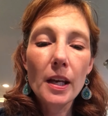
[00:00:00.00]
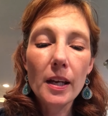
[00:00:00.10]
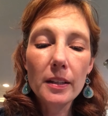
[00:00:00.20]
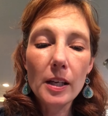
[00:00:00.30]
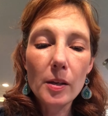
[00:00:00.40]

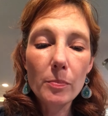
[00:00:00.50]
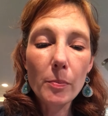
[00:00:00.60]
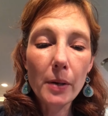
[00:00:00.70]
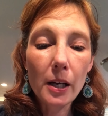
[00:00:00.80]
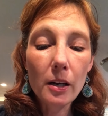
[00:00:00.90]
And they
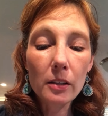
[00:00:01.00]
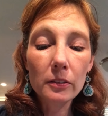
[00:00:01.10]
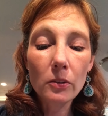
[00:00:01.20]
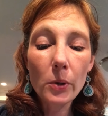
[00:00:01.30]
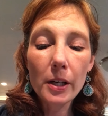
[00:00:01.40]
prepare,
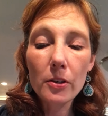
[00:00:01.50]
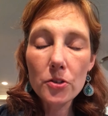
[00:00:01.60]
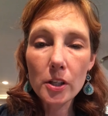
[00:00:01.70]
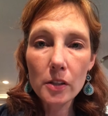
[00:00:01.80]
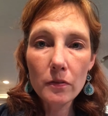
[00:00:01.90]

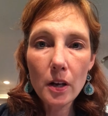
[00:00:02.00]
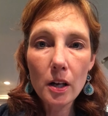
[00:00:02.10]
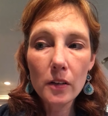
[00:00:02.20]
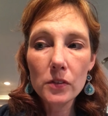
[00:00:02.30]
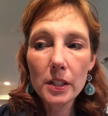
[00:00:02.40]
lawyers are
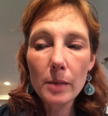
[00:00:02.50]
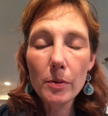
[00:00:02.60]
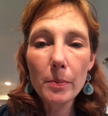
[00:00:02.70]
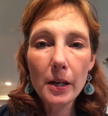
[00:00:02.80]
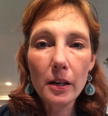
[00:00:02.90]
involved, and they
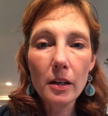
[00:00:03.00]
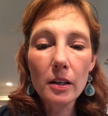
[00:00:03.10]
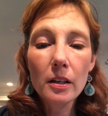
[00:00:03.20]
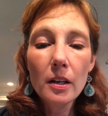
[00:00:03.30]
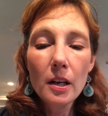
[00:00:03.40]

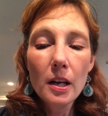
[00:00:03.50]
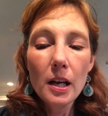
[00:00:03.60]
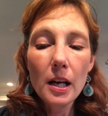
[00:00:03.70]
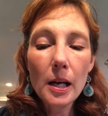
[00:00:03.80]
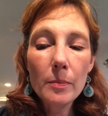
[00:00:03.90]
prepare,
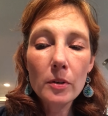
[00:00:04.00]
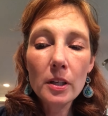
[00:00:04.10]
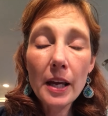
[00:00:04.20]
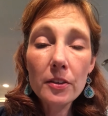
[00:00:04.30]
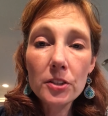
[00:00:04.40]

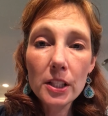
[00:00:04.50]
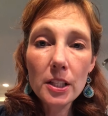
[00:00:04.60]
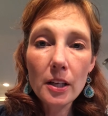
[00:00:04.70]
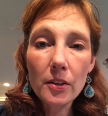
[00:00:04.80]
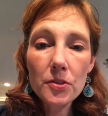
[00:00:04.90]
gather
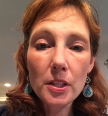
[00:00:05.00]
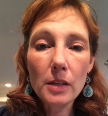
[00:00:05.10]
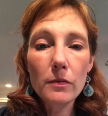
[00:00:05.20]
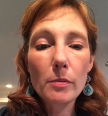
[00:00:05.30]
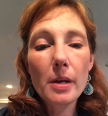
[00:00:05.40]
details and
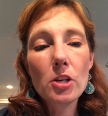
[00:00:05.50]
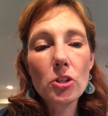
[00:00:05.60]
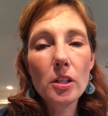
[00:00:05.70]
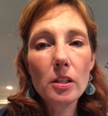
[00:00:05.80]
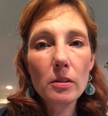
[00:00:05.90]

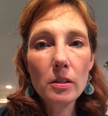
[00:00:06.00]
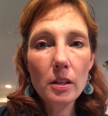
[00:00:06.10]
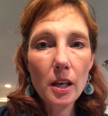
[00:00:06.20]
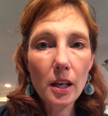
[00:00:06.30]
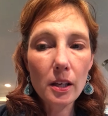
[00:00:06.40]
information,
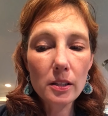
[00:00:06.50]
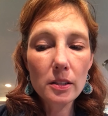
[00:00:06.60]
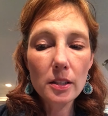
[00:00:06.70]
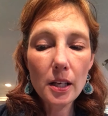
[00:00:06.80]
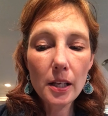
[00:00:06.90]

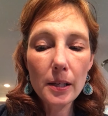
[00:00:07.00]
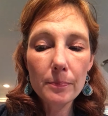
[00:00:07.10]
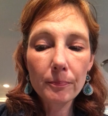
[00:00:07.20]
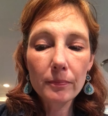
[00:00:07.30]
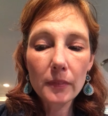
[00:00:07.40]
and
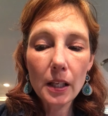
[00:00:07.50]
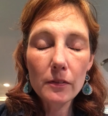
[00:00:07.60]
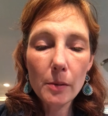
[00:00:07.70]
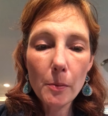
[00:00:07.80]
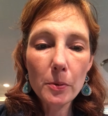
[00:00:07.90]
kind
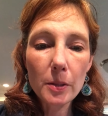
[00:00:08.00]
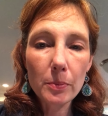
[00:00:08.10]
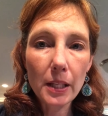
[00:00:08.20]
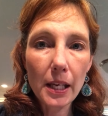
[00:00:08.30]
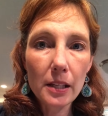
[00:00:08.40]
of come up with a
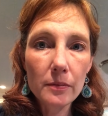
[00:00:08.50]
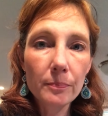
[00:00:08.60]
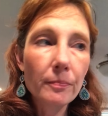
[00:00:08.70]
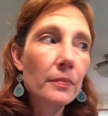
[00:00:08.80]
plan.